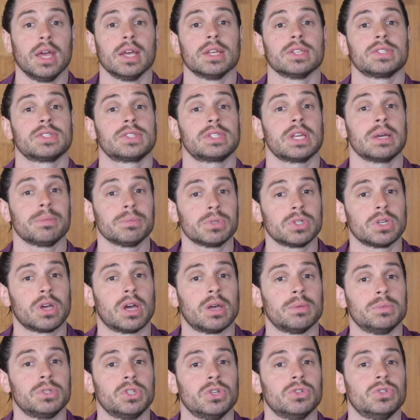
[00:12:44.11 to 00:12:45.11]

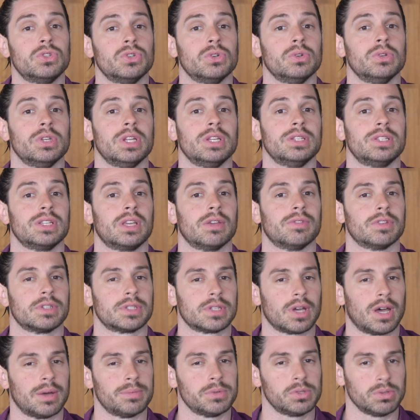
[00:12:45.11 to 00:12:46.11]
Sometimes you do need to give it
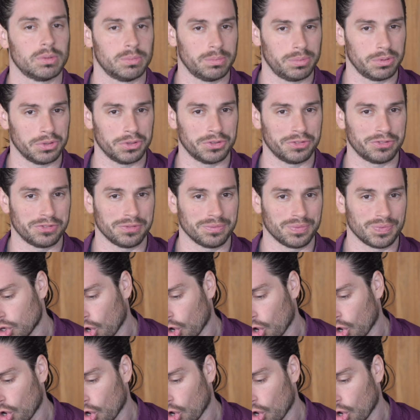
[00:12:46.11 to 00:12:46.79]
time to improve.